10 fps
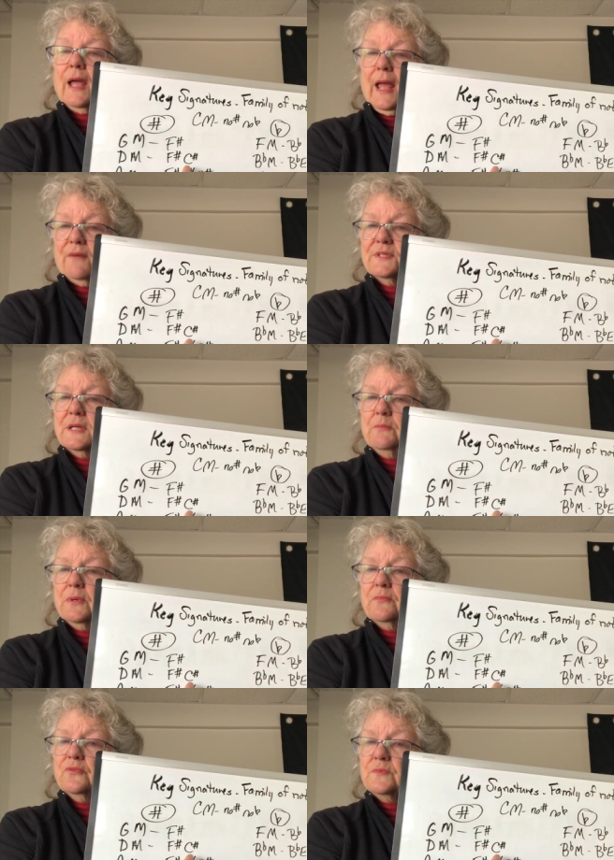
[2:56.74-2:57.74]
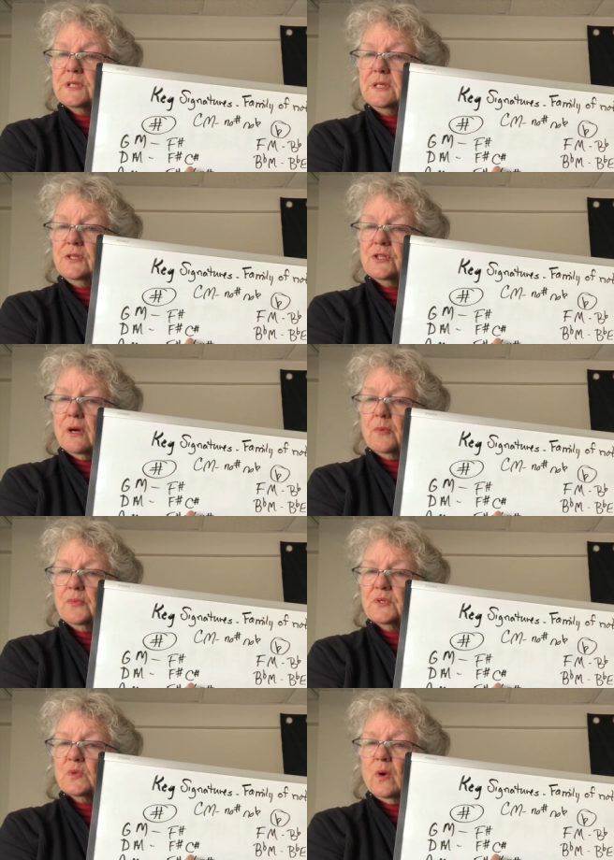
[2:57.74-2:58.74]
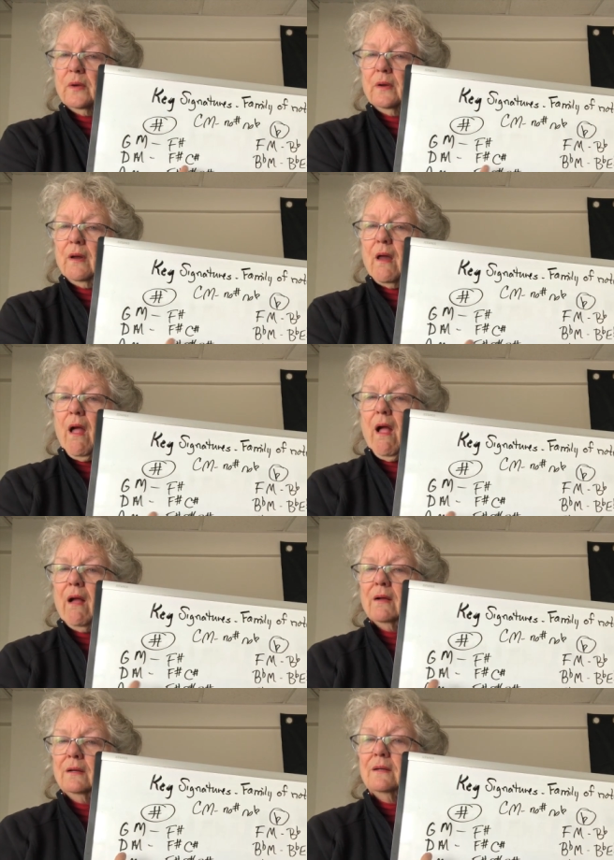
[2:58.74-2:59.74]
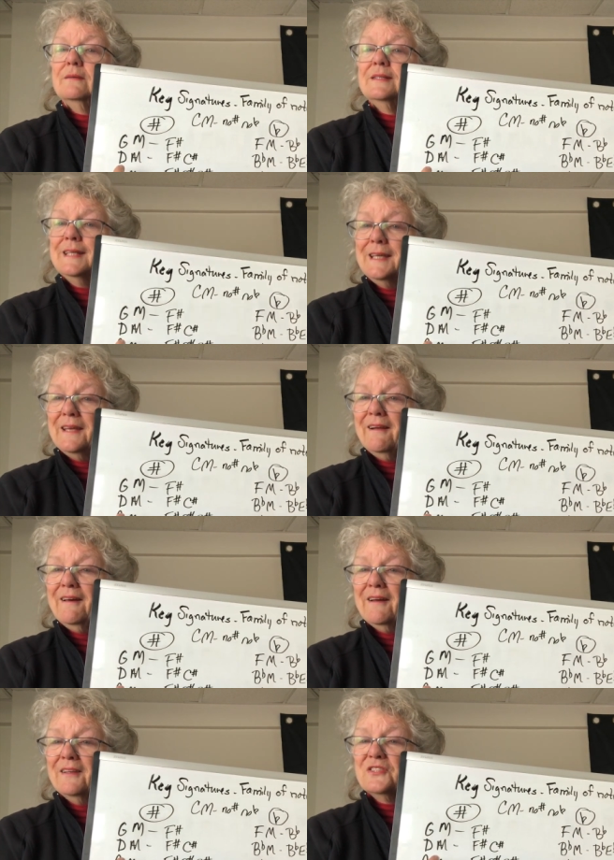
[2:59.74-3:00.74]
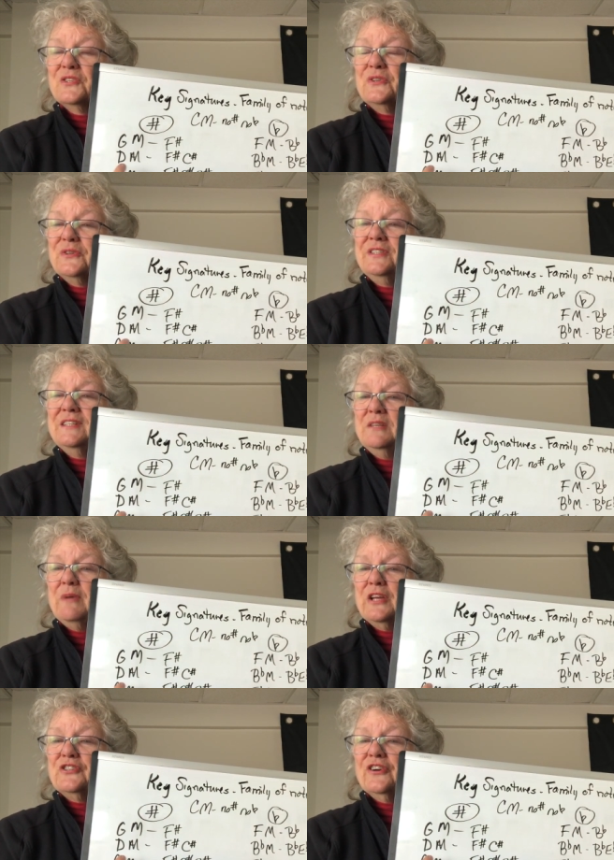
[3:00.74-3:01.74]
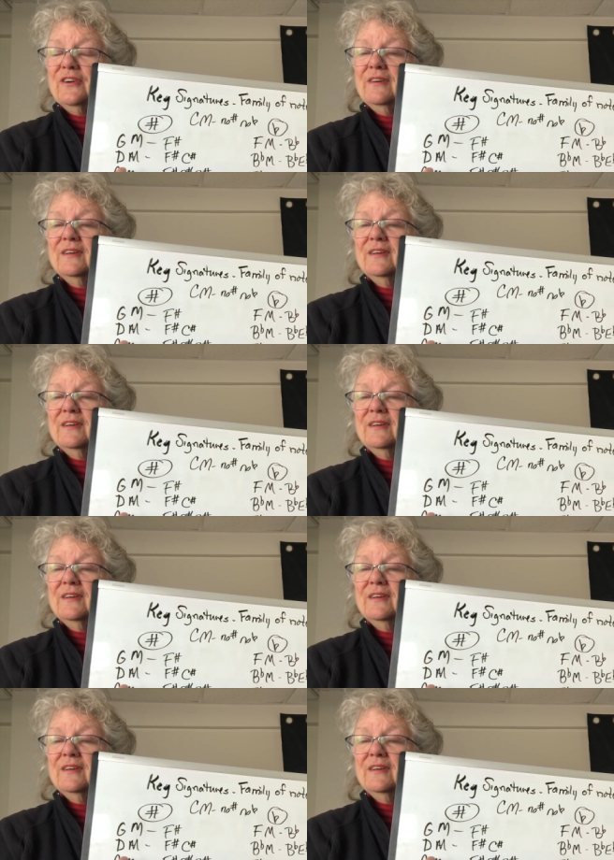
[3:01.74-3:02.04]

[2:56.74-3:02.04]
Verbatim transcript: half step up from C sharp is what? D. So you're in D major.